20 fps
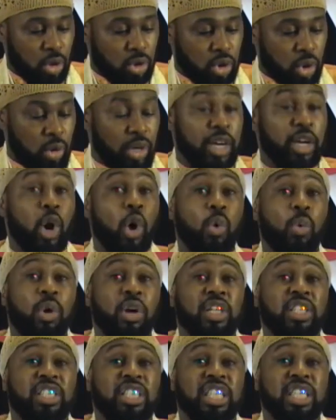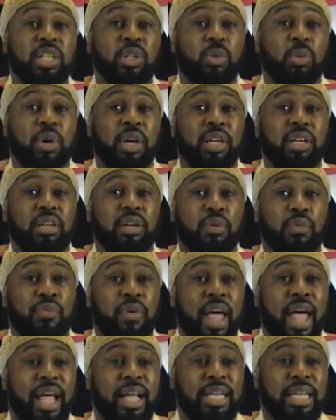So they don't want to deal with the
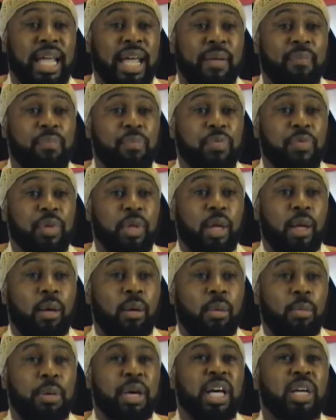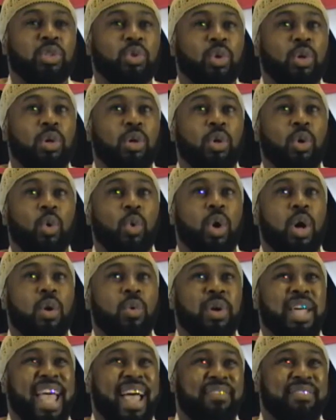fact that, because
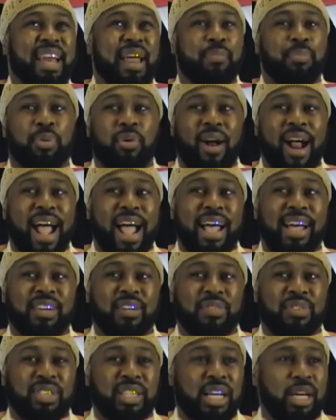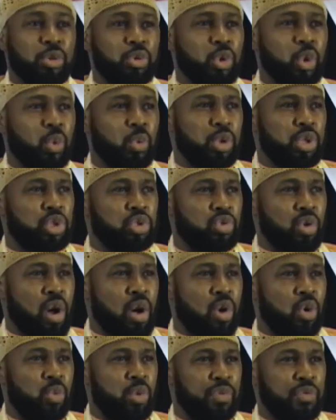we have that pride of saying, we're
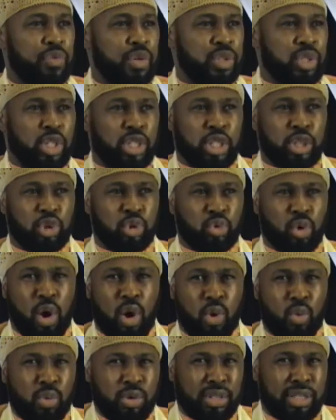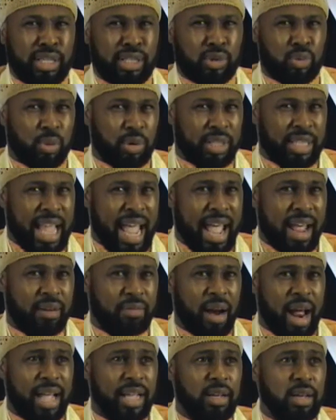strong, we're physically strong, we're this, we're that,
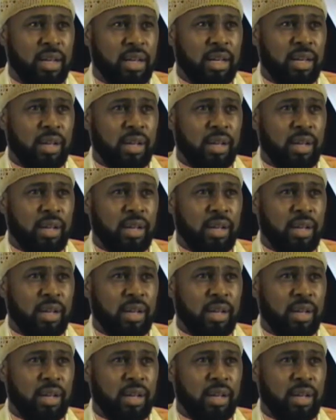right?